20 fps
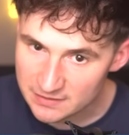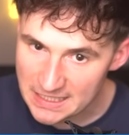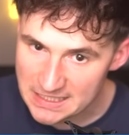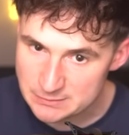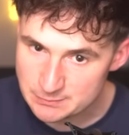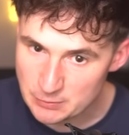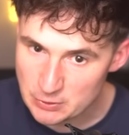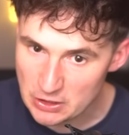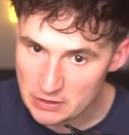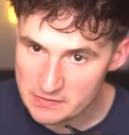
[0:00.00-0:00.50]

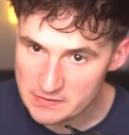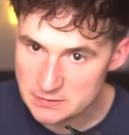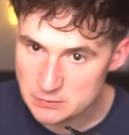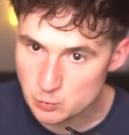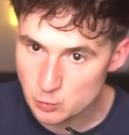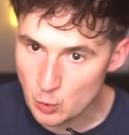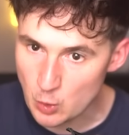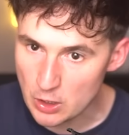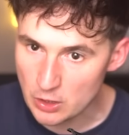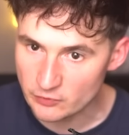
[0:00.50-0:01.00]
last but not
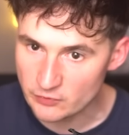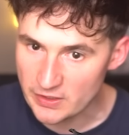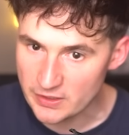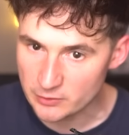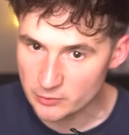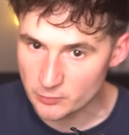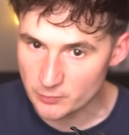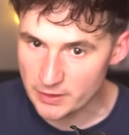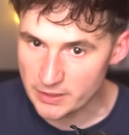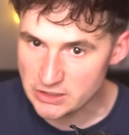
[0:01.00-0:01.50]
least, wall
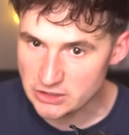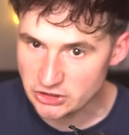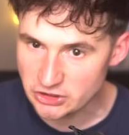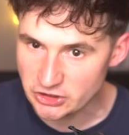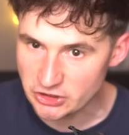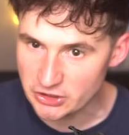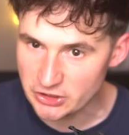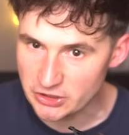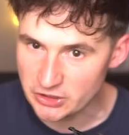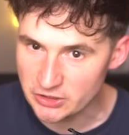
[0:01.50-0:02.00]

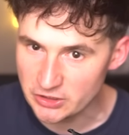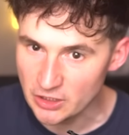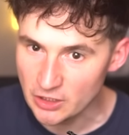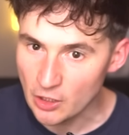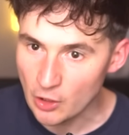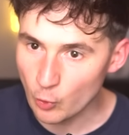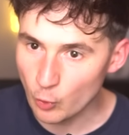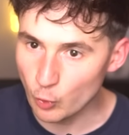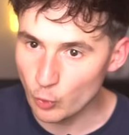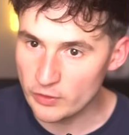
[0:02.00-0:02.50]
decoration.
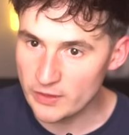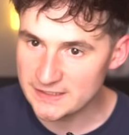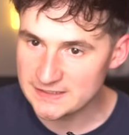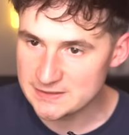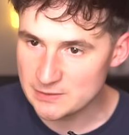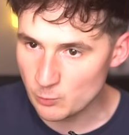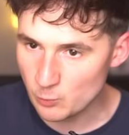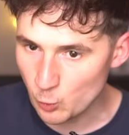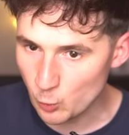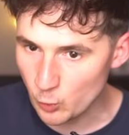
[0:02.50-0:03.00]
Ooh, that's
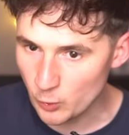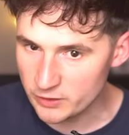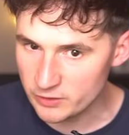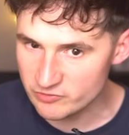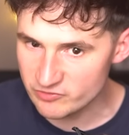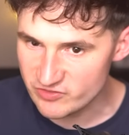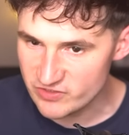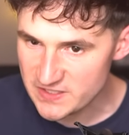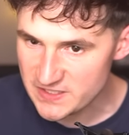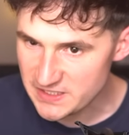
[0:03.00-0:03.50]
some
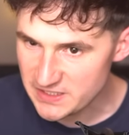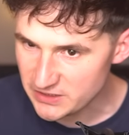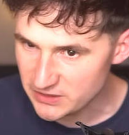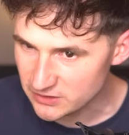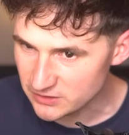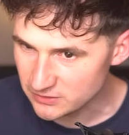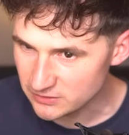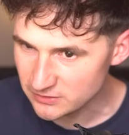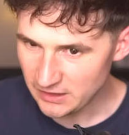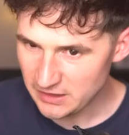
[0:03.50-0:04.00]
wooden
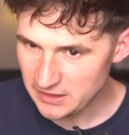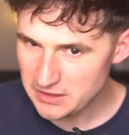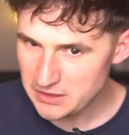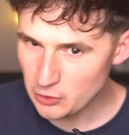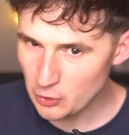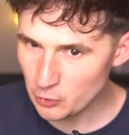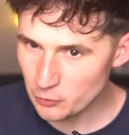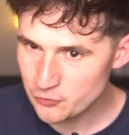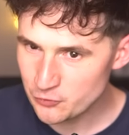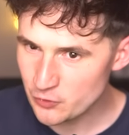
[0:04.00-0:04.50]
veneer.
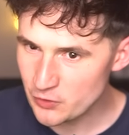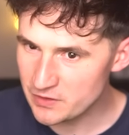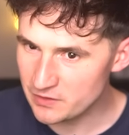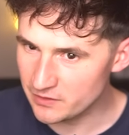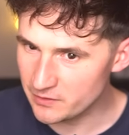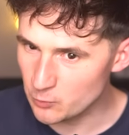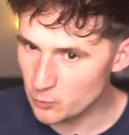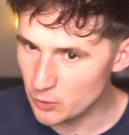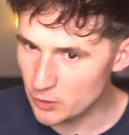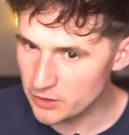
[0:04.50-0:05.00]

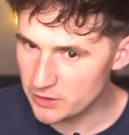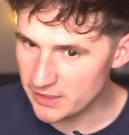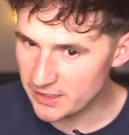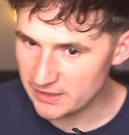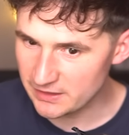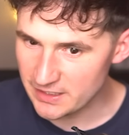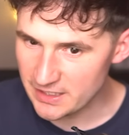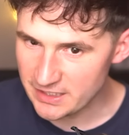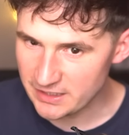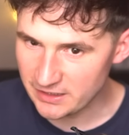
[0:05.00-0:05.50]
Eco-friendly wood. I
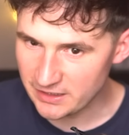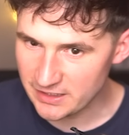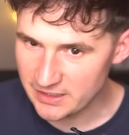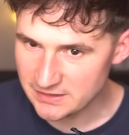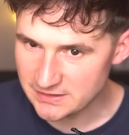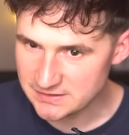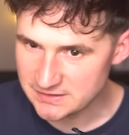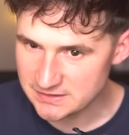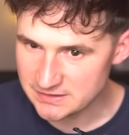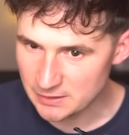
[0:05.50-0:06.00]
like
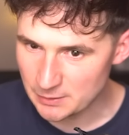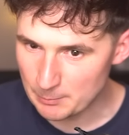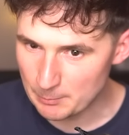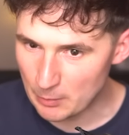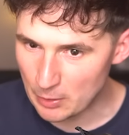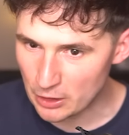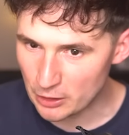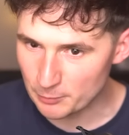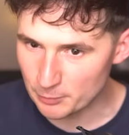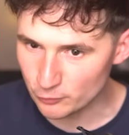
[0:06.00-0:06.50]
it.
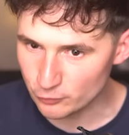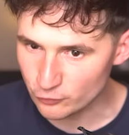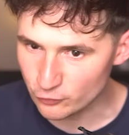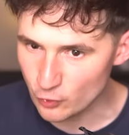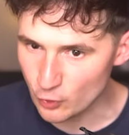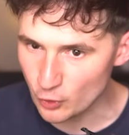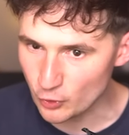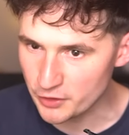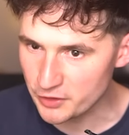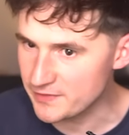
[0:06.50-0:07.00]
Marble
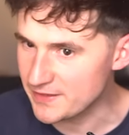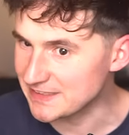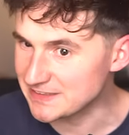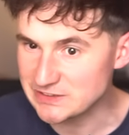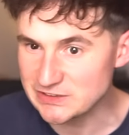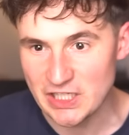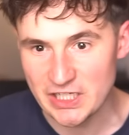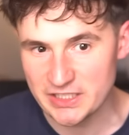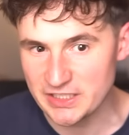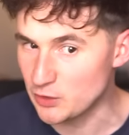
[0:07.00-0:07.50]
flooring.
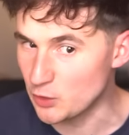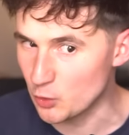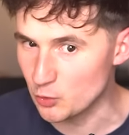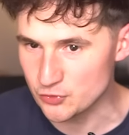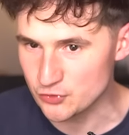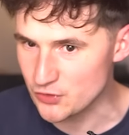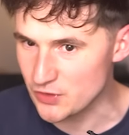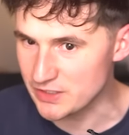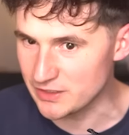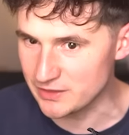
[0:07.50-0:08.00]
That's not
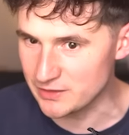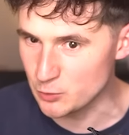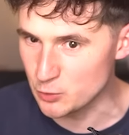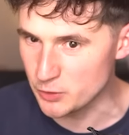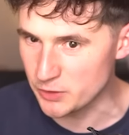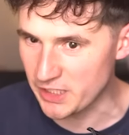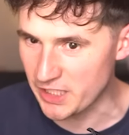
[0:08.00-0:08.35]
eco-friendly. Who